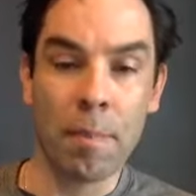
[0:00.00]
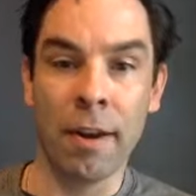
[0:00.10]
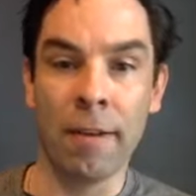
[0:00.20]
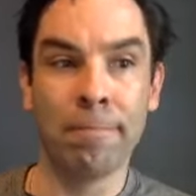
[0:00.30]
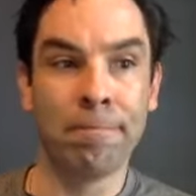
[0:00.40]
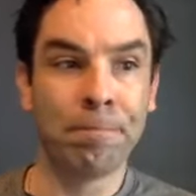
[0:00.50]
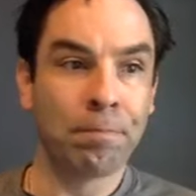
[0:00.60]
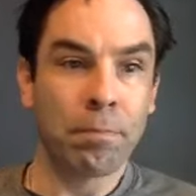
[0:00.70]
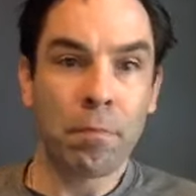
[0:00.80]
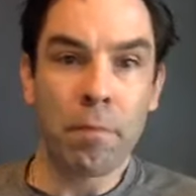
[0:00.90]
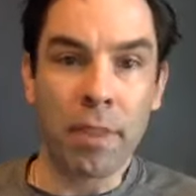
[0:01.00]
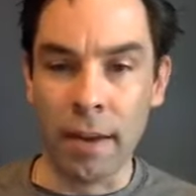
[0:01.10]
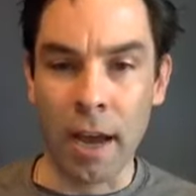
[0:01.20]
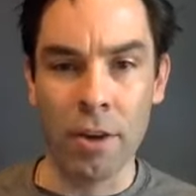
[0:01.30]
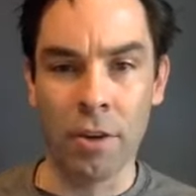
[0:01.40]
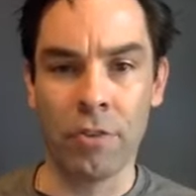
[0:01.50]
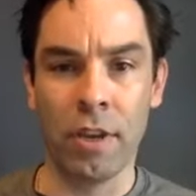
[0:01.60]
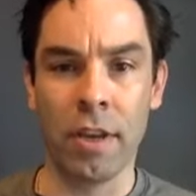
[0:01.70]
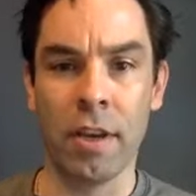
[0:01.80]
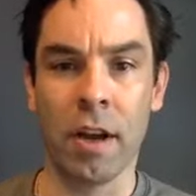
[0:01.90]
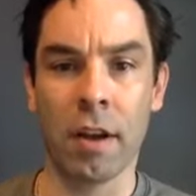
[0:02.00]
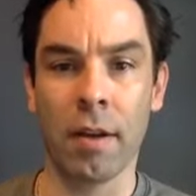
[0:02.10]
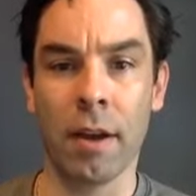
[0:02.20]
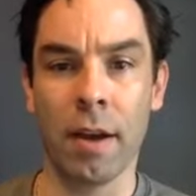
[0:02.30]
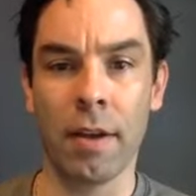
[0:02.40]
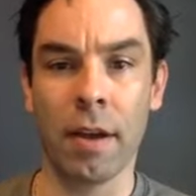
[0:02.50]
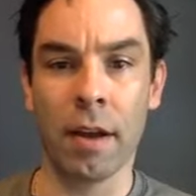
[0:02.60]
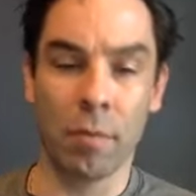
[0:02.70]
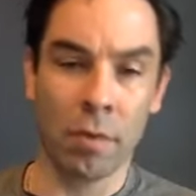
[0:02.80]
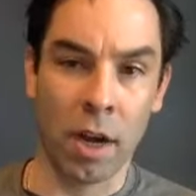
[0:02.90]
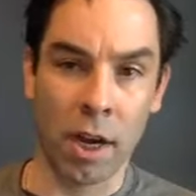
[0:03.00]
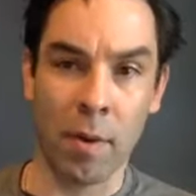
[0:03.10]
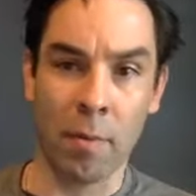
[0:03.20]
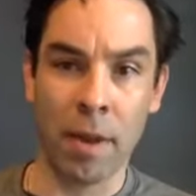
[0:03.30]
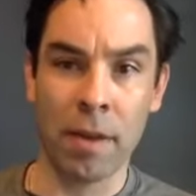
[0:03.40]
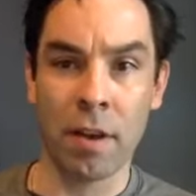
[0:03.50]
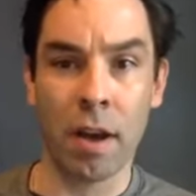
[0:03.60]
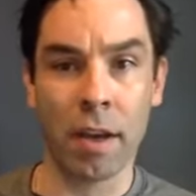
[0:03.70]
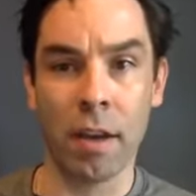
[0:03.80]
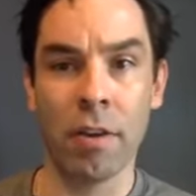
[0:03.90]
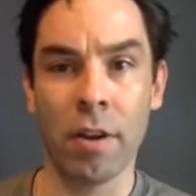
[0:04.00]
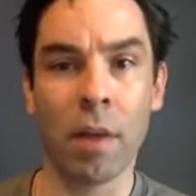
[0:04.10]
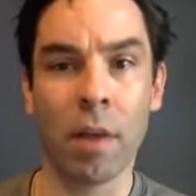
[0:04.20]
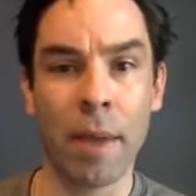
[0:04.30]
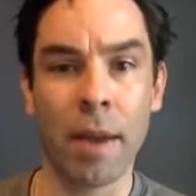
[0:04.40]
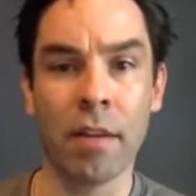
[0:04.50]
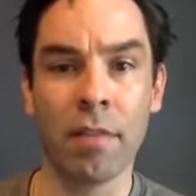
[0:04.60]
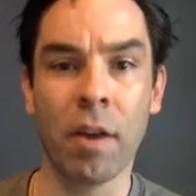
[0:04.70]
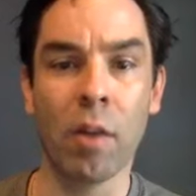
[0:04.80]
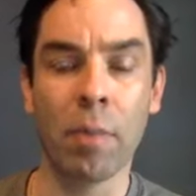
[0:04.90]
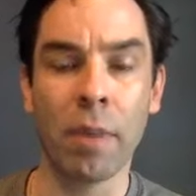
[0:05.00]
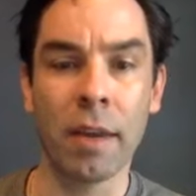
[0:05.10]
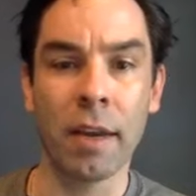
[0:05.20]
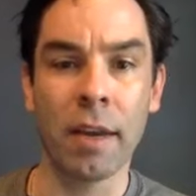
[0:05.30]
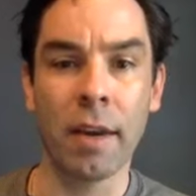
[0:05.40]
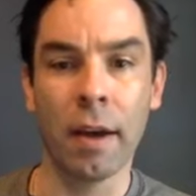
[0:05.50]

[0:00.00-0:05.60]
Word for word: And now you're seeing young talking about men's hockey, you're young men developing in,